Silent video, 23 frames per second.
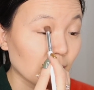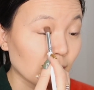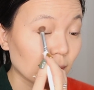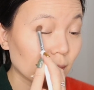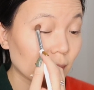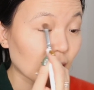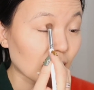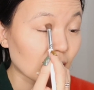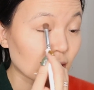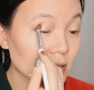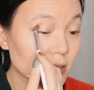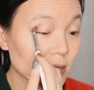
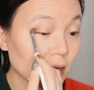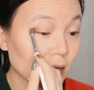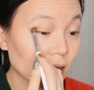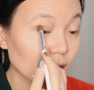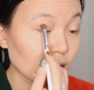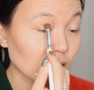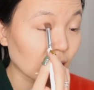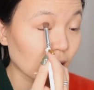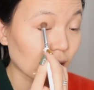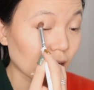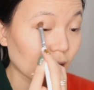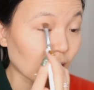
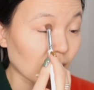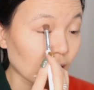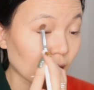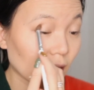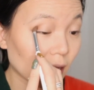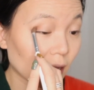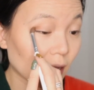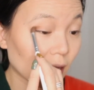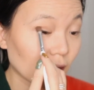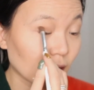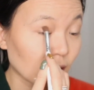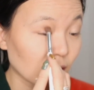basically
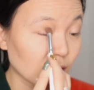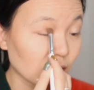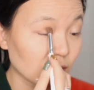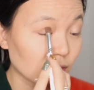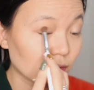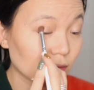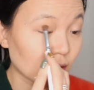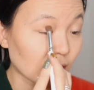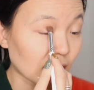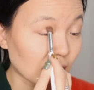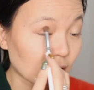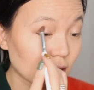
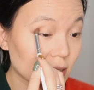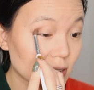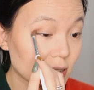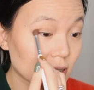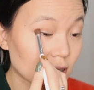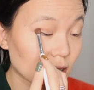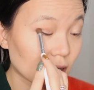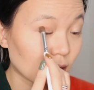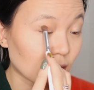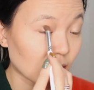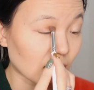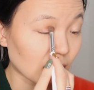increase
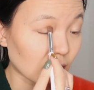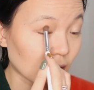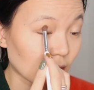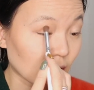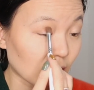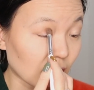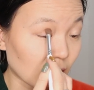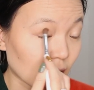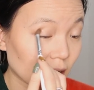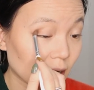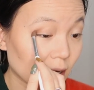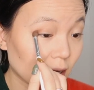
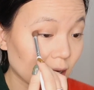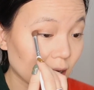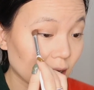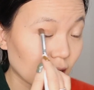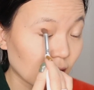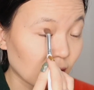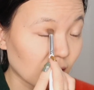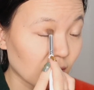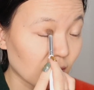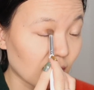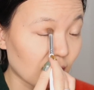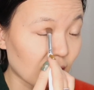the
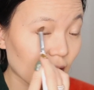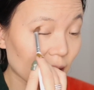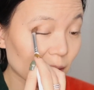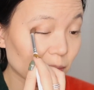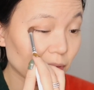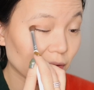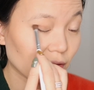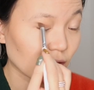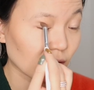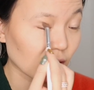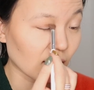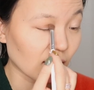
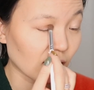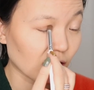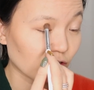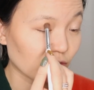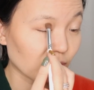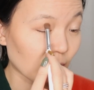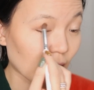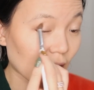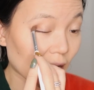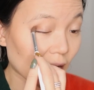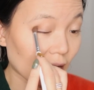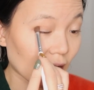depth of
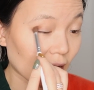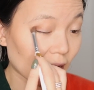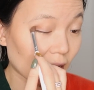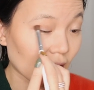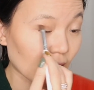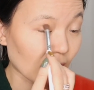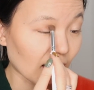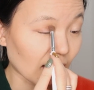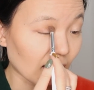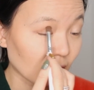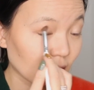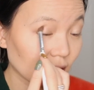my
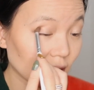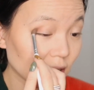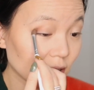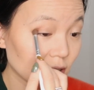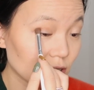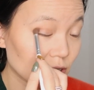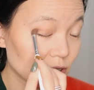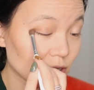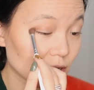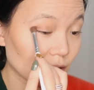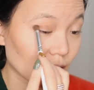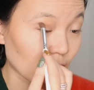eyelid,
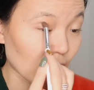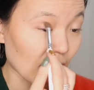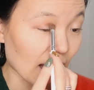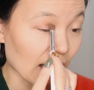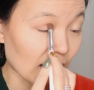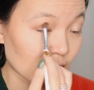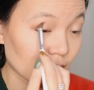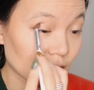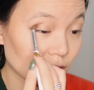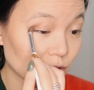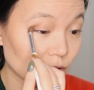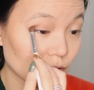so
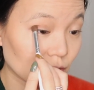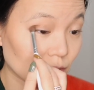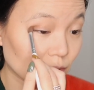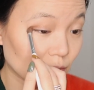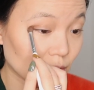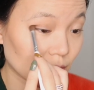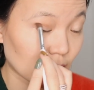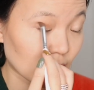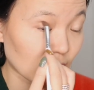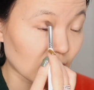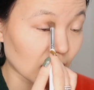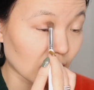add it
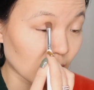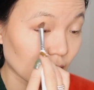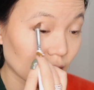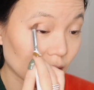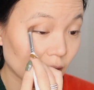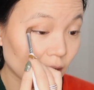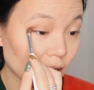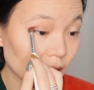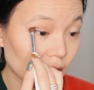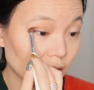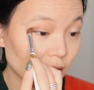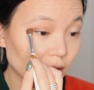to the
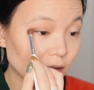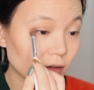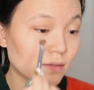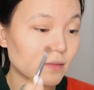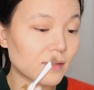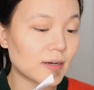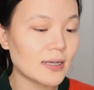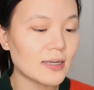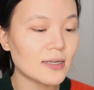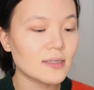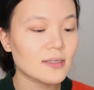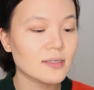
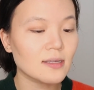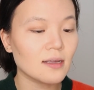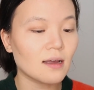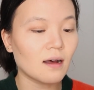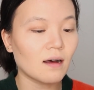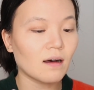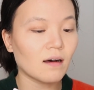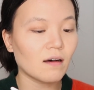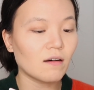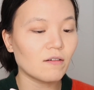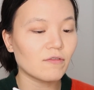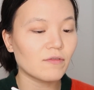crease
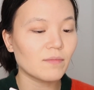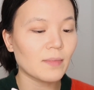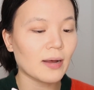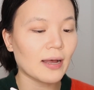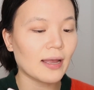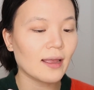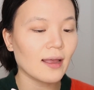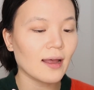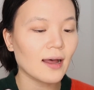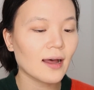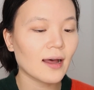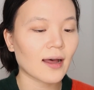of
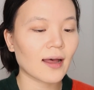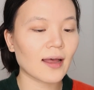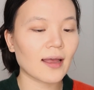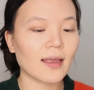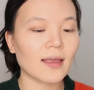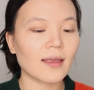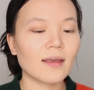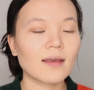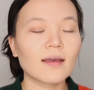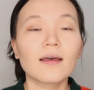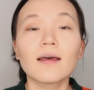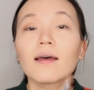my
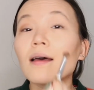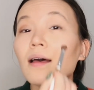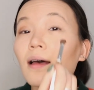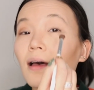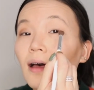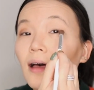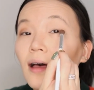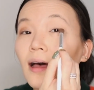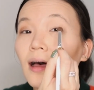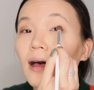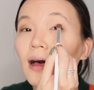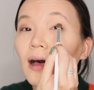eye.
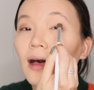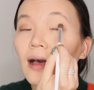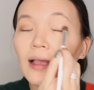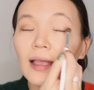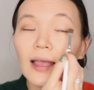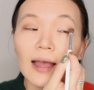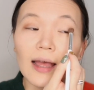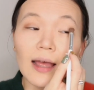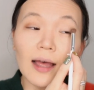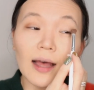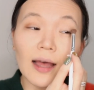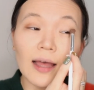
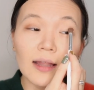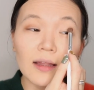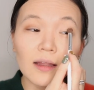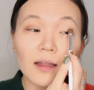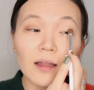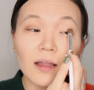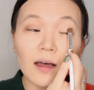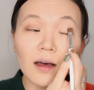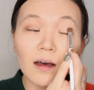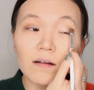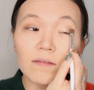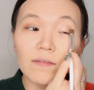Again, I
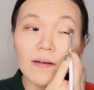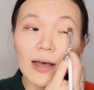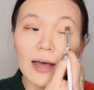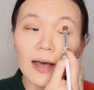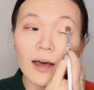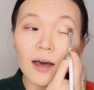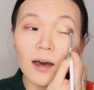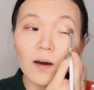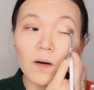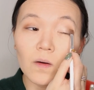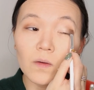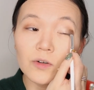love
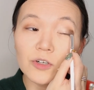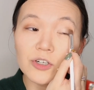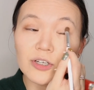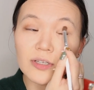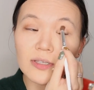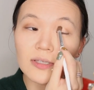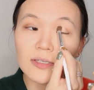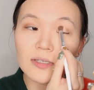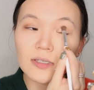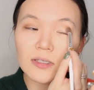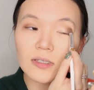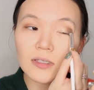how
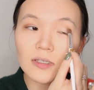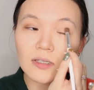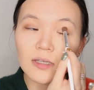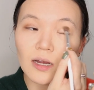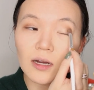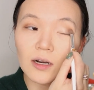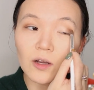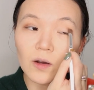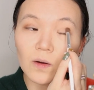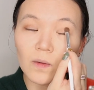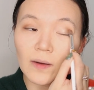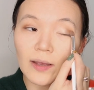just
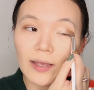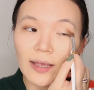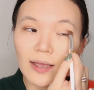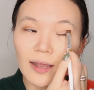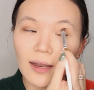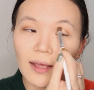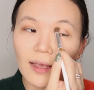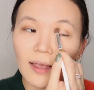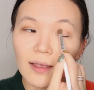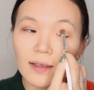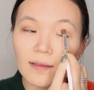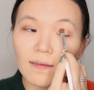subtle it
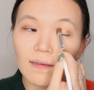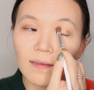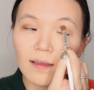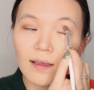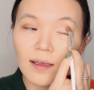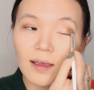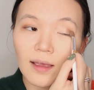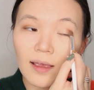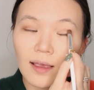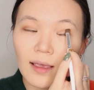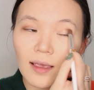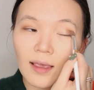is.
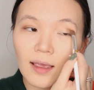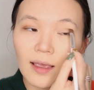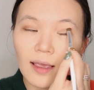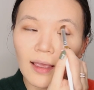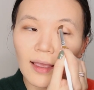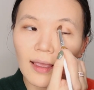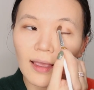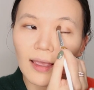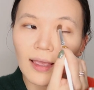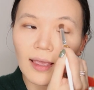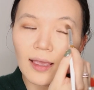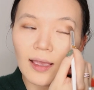
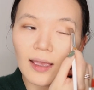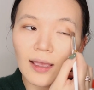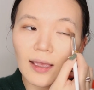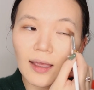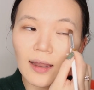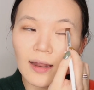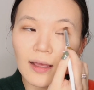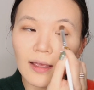It